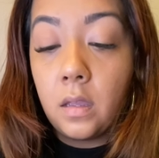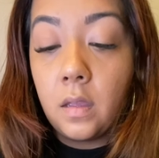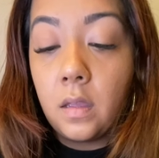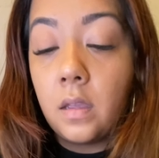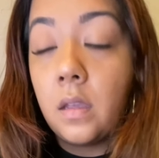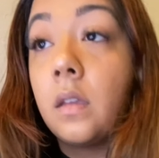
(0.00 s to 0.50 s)

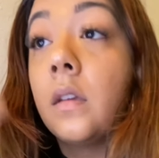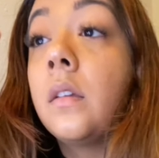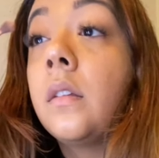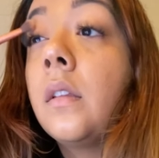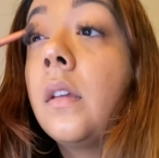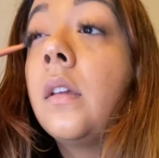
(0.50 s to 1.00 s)

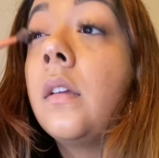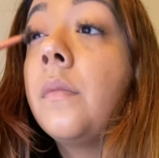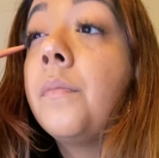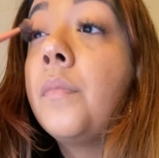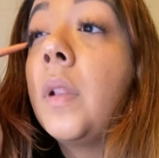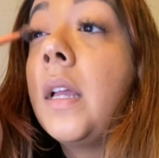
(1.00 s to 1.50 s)
And it
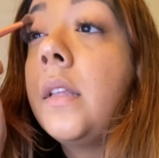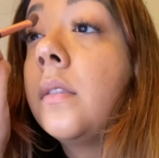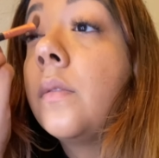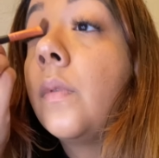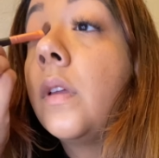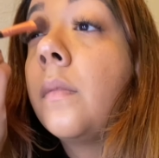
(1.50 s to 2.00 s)

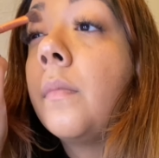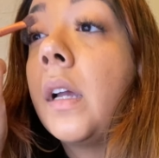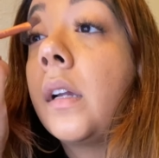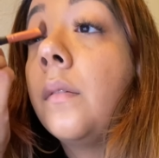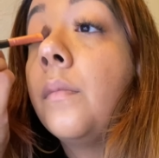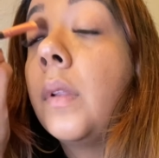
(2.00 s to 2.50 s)
blends with my
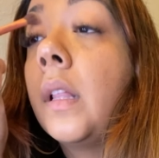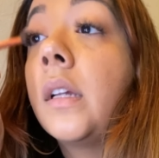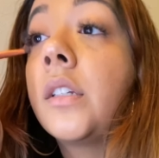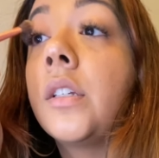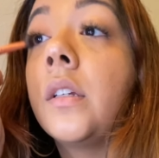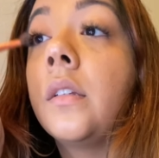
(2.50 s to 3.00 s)

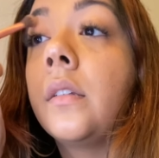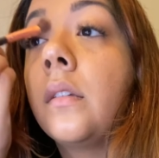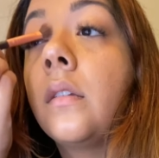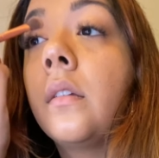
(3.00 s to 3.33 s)
complexion.